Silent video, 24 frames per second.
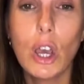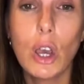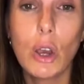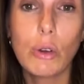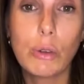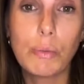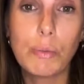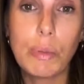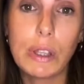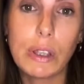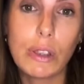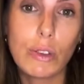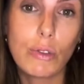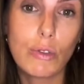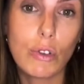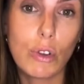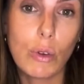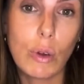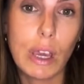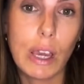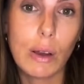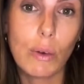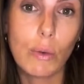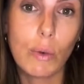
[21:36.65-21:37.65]
who had been
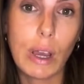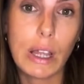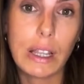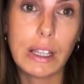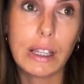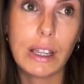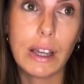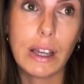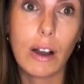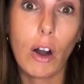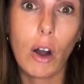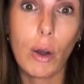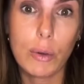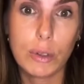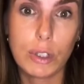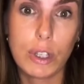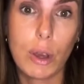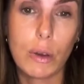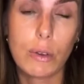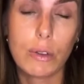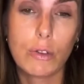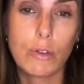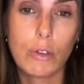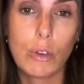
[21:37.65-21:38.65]
through it when I was
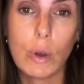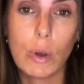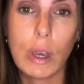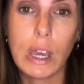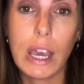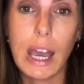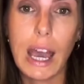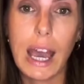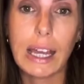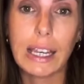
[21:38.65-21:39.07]
going through it,